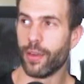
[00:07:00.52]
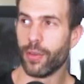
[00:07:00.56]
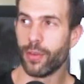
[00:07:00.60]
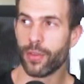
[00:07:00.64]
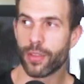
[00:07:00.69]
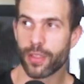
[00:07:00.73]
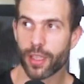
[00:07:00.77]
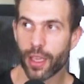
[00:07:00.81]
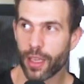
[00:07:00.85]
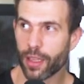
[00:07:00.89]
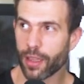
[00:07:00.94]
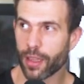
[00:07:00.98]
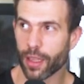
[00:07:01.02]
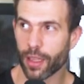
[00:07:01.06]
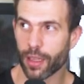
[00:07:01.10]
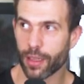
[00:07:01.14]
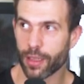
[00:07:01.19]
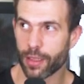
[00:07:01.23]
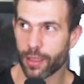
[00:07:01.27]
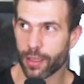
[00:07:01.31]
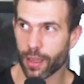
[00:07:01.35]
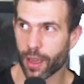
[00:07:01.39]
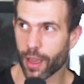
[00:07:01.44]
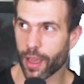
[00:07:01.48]
Are you saying
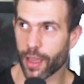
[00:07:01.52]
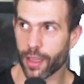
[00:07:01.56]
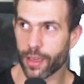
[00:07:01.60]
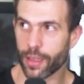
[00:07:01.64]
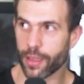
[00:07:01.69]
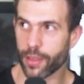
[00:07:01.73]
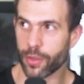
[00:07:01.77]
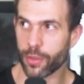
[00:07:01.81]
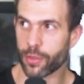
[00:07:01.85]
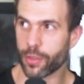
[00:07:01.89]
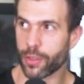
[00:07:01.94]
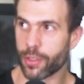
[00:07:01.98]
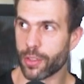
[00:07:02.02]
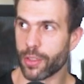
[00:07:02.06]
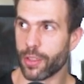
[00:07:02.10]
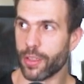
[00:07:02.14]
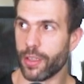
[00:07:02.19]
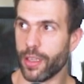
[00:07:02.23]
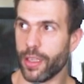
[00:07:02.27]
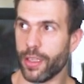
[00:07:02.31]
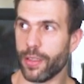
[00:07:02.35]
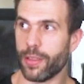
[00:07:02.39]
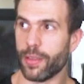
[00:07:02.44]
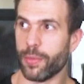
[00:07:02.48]
that diet and
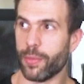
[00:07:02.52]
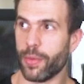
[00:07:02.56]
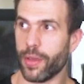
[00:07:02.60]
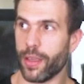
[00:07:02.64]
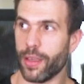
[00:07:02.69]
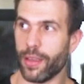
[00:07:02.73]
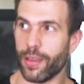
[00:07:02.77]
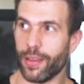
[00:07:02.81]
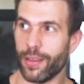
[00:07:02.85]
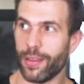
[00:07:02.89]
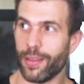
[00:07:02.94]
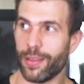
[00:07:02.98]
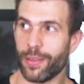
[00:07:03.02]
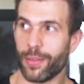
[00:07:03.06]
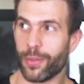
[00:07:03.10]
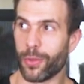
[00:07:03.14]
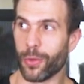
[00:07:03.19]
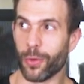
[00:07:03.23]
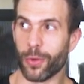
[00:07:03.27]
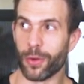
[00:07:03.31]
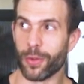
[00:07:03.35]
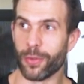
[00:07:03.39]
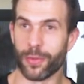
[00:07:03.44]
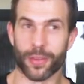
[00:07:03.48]
nutrition need to be
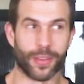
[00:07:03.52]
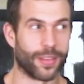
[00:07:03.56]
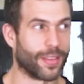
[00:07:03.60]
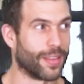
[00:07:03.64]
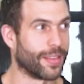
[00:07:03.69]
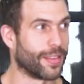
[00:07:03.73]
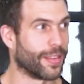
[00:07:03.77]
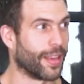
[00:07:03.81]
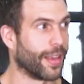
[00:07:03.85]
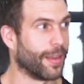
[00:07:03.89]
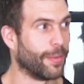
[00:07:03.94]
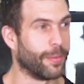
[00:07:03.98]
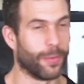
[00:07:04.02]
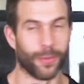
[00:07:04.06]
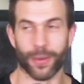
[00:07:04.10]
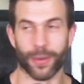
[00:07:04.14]
thought of as the same?